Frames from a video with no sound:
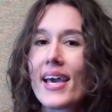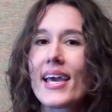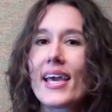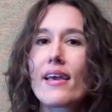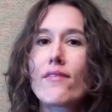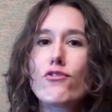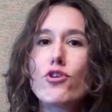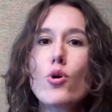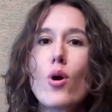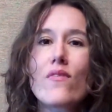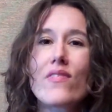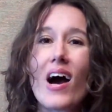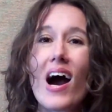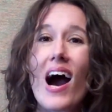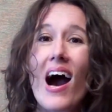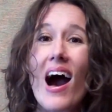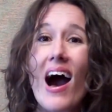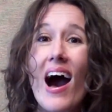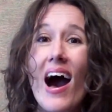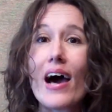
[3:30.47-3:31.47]
If you have a
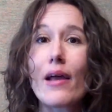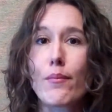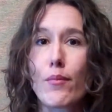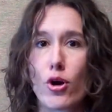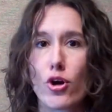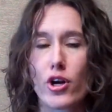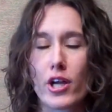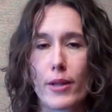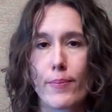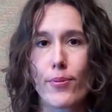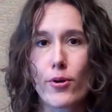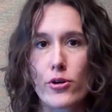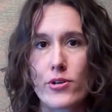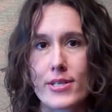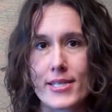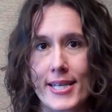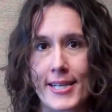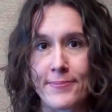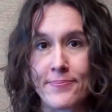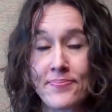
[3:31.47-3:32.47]
hot market
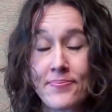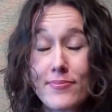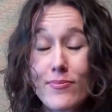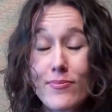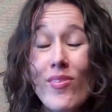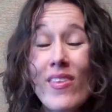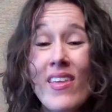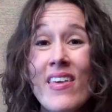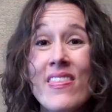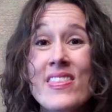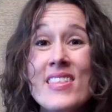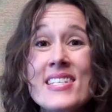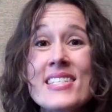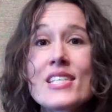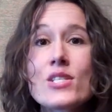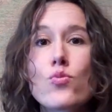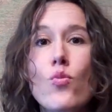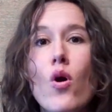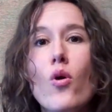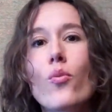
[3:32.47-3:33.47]
person, this
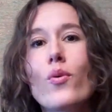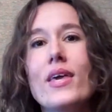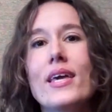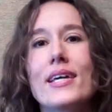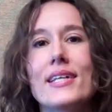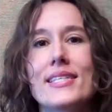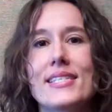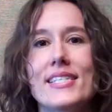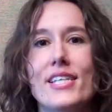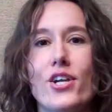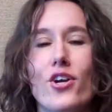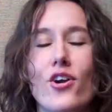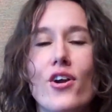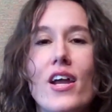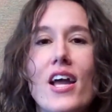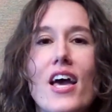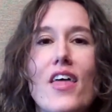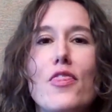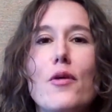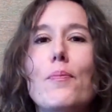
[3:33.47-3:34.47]
is what we consider
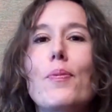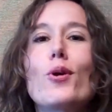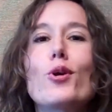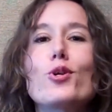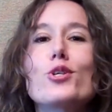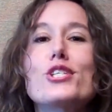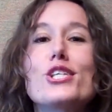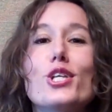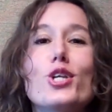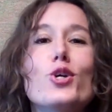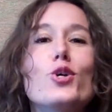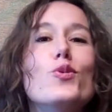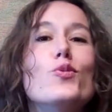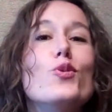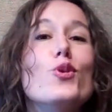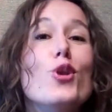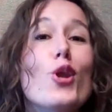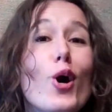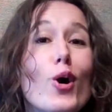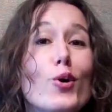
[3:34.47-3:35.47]
the person who
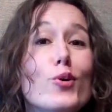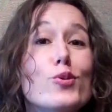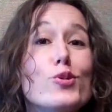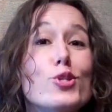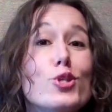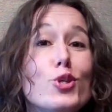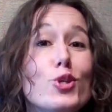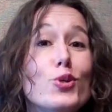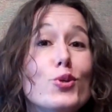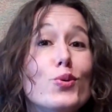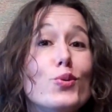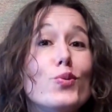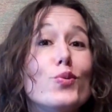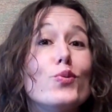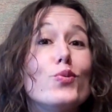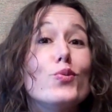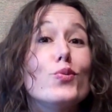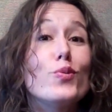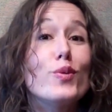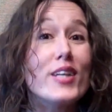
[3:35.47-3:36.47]
knows you
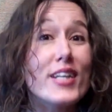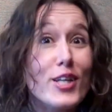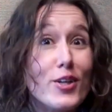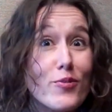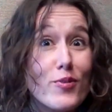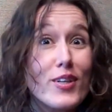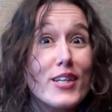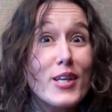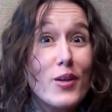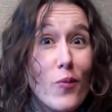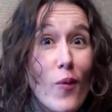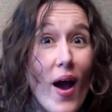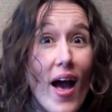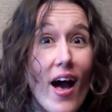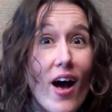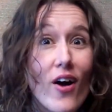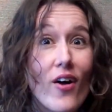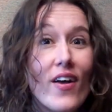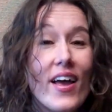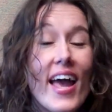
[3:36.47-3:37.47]
really
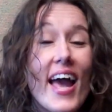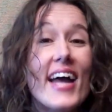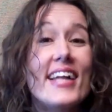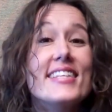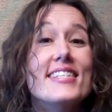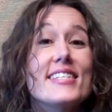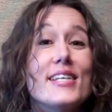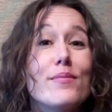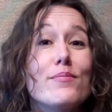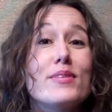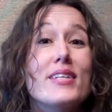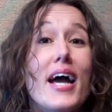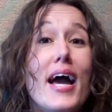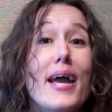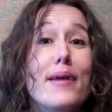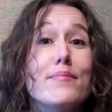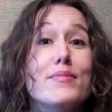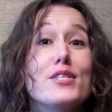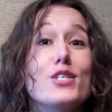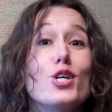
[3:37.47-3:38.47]
well and
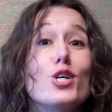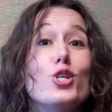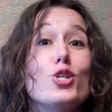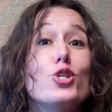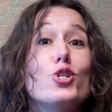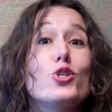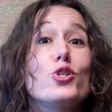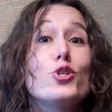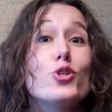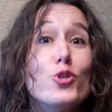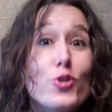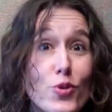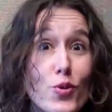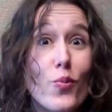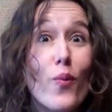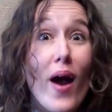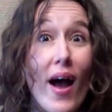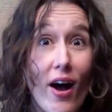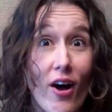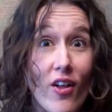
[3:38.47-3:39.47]
sometimes too
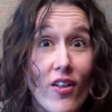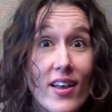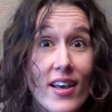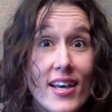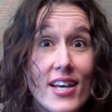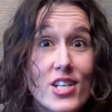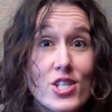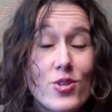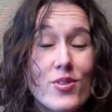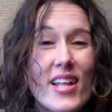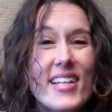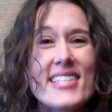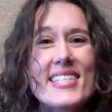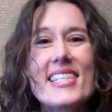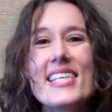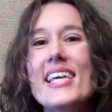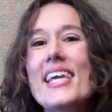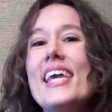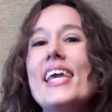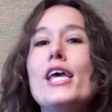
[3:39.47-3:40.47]
well. So that's
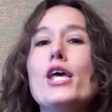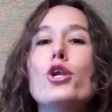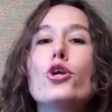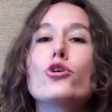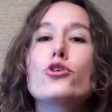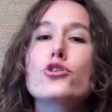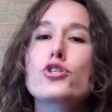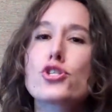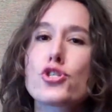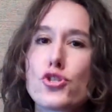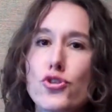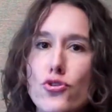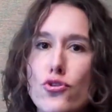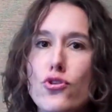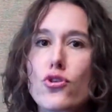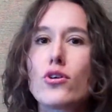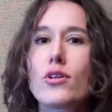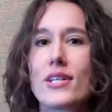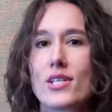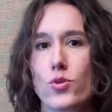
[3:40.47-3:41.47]
the inner
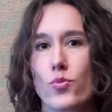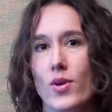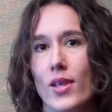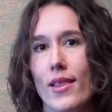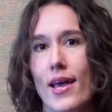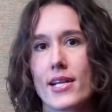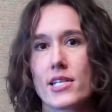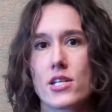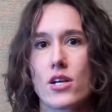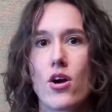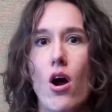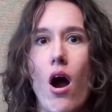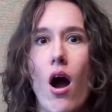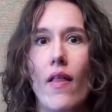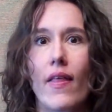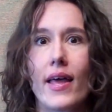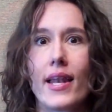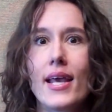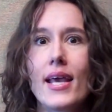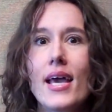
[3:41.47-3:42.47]
circle, as we like to
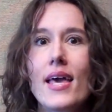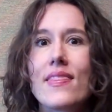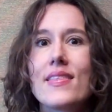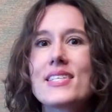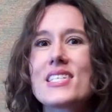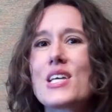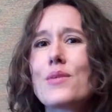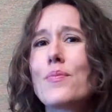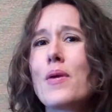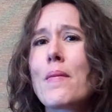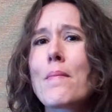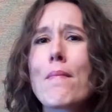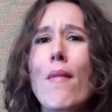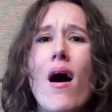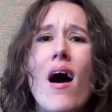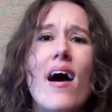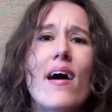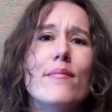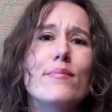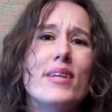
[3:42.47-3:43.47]
call it. This could be
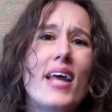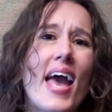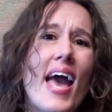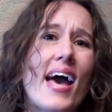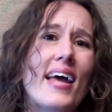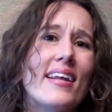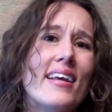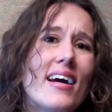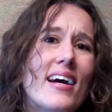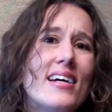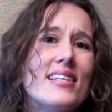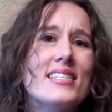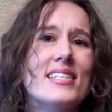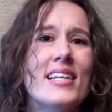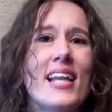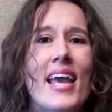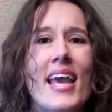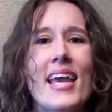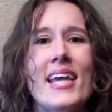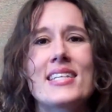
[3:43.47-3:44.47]
mom, dad,
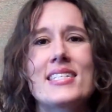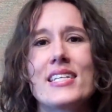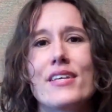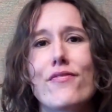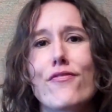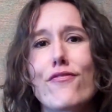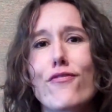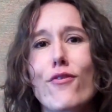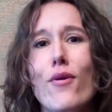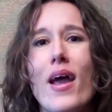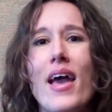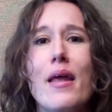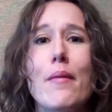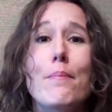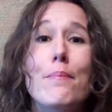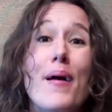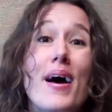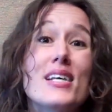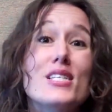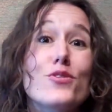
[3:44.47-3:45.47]
cousin, auntie,
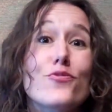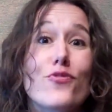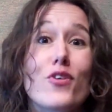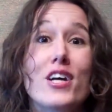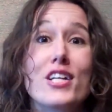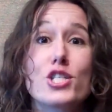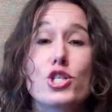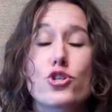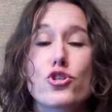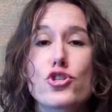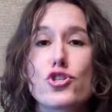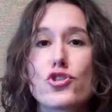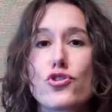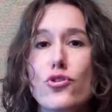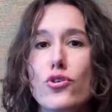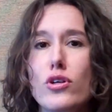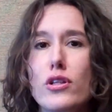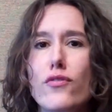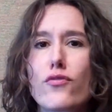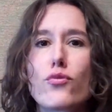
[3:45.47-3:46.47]
friend, best friends, your
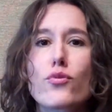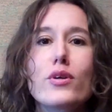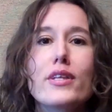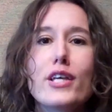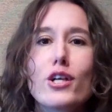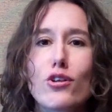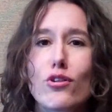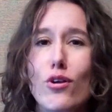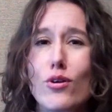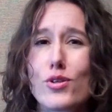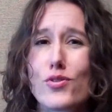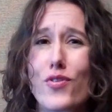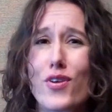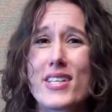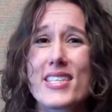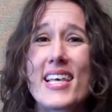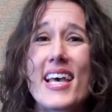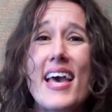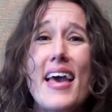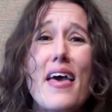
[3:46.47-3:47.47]
circle of really close
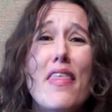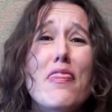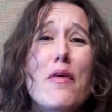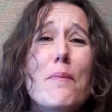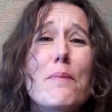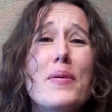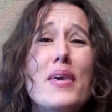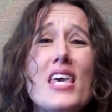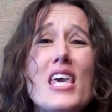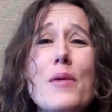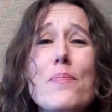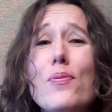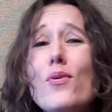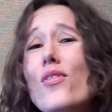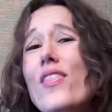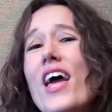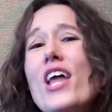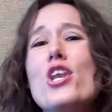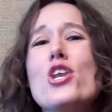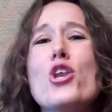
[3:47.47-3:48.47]
friends, the
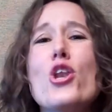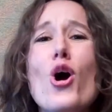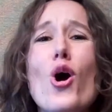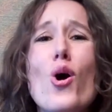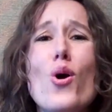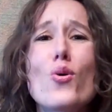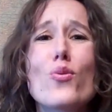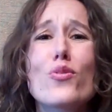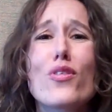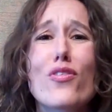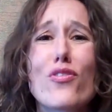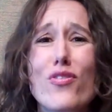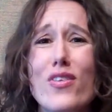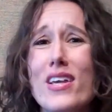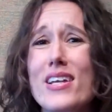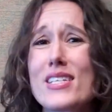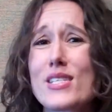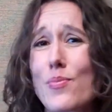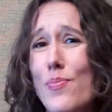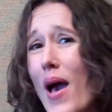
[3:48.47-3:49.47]
people that know the
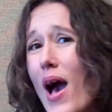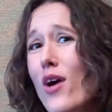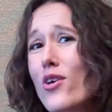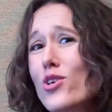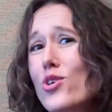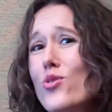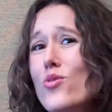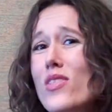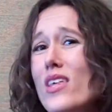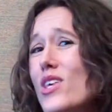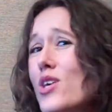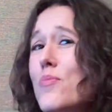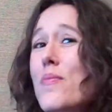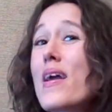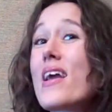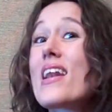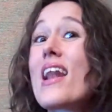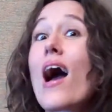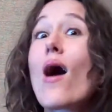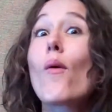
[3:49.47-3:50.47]
things about you that you
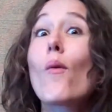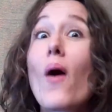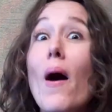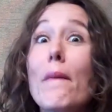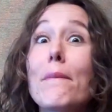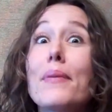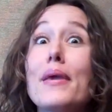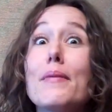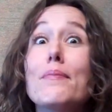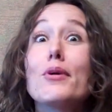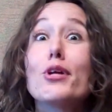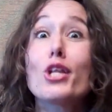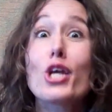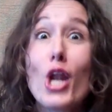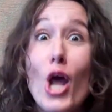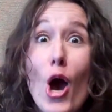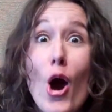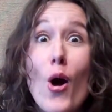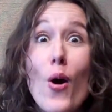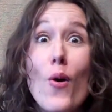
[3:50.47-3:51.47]
may not want people to
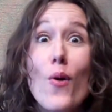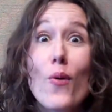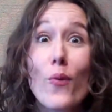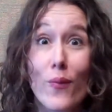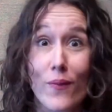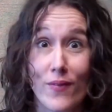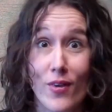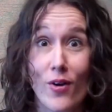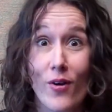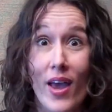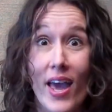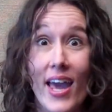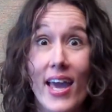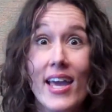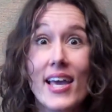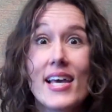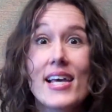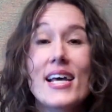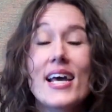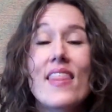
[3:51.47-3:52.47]
know,
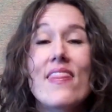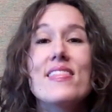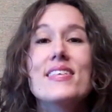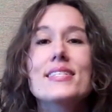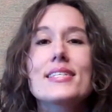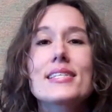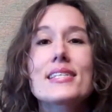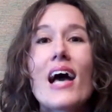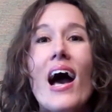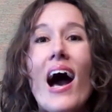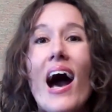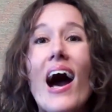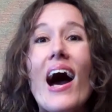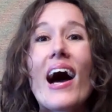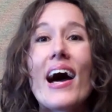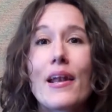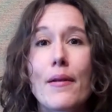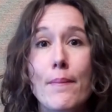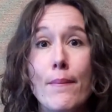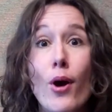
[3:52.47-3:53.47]
okay? This is
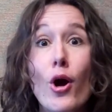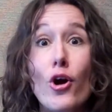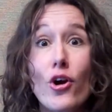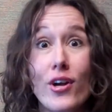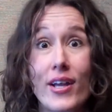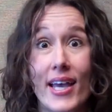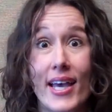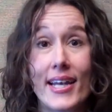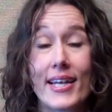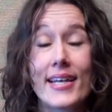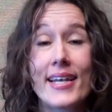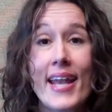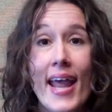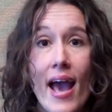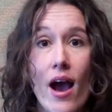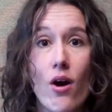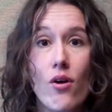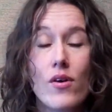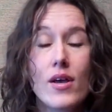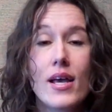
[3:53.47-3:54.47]
hot market.
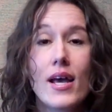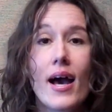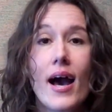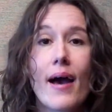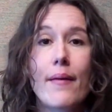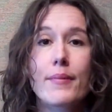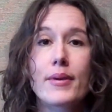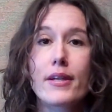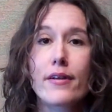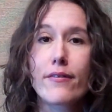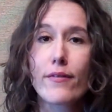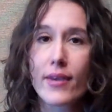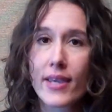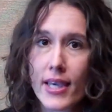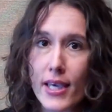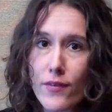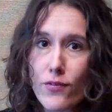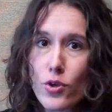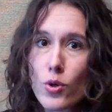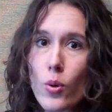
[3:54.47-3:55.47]
Now, I'm going to
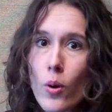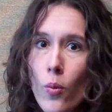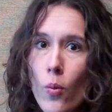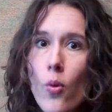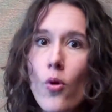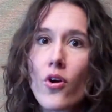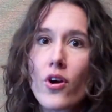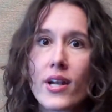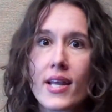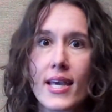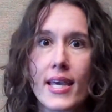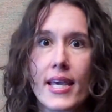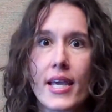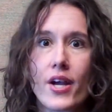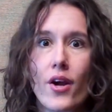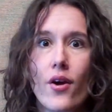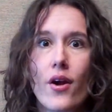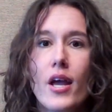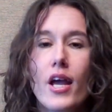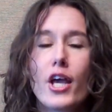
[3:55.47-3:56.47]
give you a warning
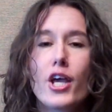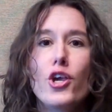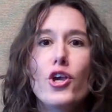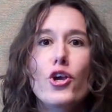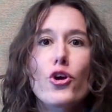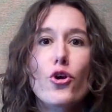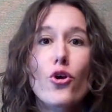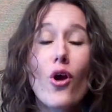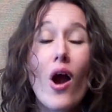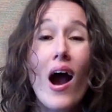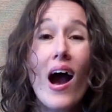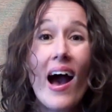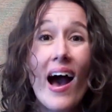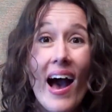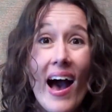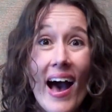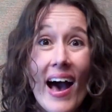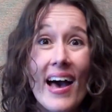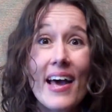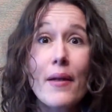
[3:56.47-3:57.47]
here. Your
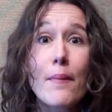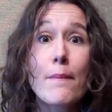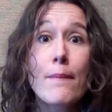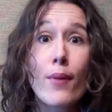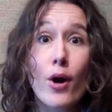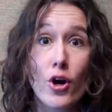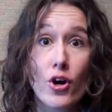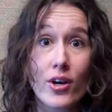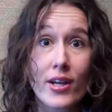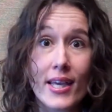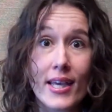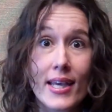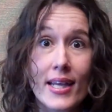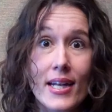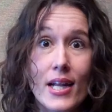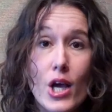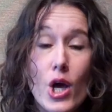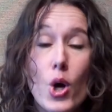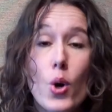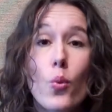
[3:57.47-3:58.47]
hot market
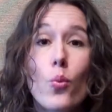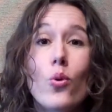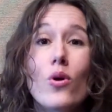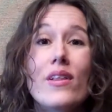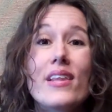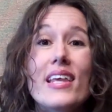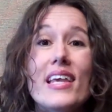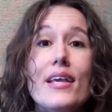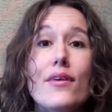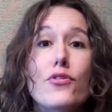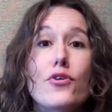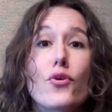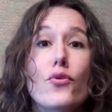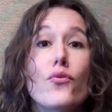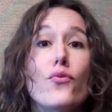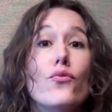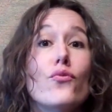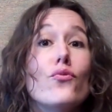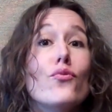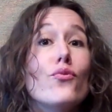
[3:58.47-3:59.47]
will either
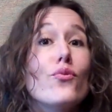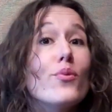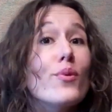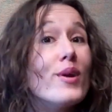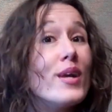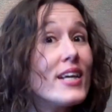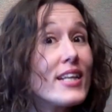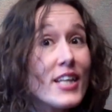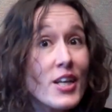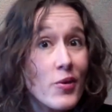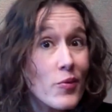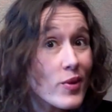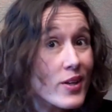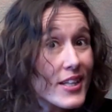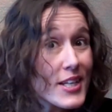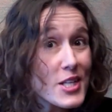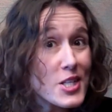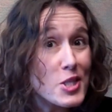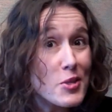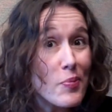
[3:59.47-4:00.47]

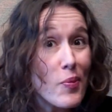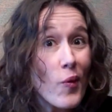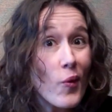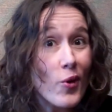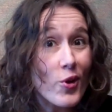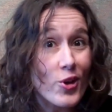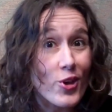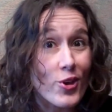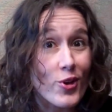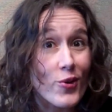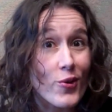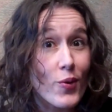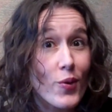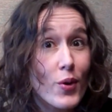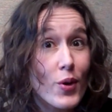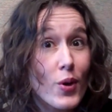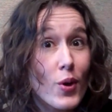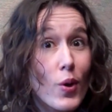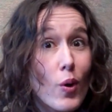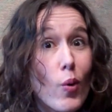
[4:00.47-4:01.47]
really support you
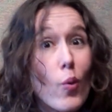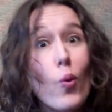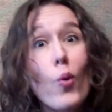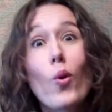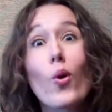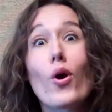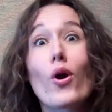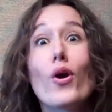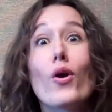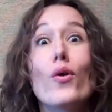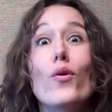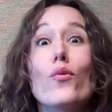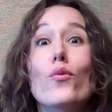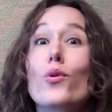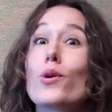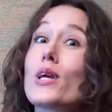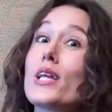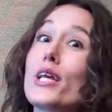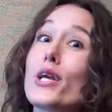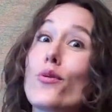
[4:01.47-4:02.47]
or
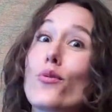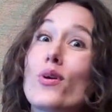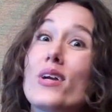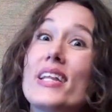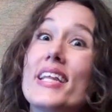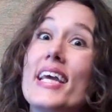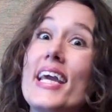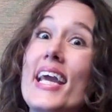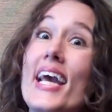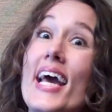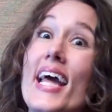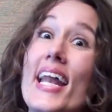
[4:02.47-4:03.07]
really